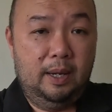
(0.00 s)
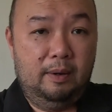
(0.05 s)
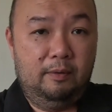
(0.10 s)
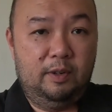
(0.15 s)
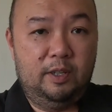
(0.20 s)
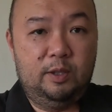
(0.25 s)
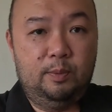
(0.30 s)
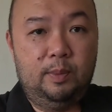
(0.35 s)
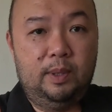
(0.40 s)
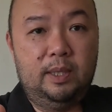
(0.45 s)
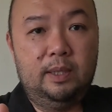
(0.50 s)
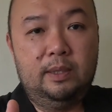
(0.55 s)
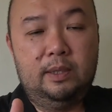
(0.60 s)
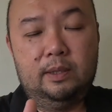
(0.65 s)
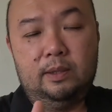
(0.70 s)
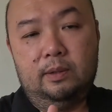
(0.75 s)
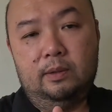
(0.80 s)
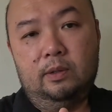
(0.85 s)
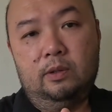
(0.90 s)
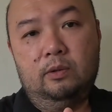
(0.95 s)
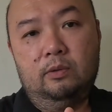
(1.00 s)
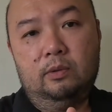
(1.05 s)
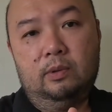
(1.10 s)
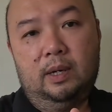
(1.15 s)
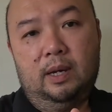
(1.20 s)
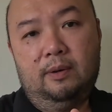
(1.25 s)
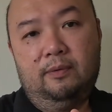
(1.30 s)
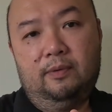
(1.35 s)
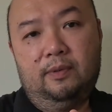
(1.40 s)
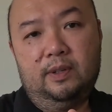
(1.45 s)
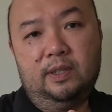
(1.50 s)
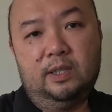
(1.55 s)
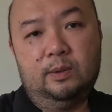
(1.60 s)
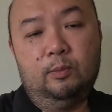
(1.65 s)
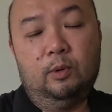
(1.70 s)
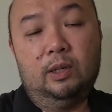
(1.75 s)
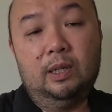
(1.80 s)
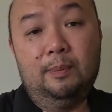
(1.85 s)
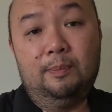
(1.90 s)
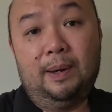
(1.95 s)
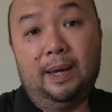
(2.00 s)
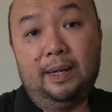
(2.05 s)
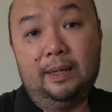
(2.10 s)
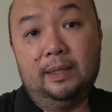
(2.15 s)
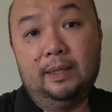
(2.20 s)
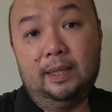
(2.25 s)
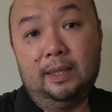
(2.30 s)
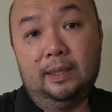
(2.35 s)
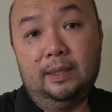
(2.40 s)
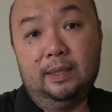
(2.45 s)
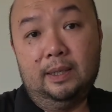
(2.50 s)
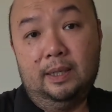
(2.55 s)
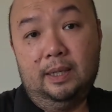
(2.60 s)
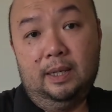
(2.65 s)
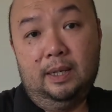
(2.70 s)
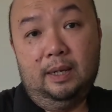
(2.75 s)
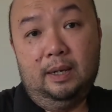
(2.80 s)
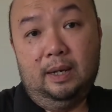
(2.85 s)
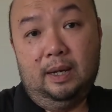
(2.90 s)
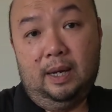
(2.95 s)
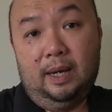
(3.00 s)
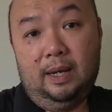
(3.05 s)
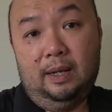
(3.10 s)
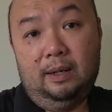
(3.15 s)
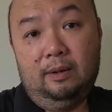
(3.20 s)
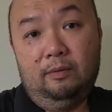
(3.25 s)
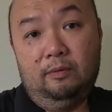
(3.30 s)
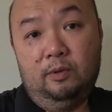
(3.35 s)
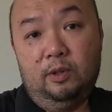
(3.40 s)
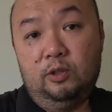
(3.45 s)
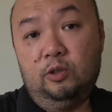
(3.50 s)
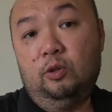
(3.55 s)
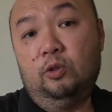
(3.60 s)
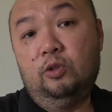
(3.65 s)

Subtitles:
which means you have a smaller paneling, and which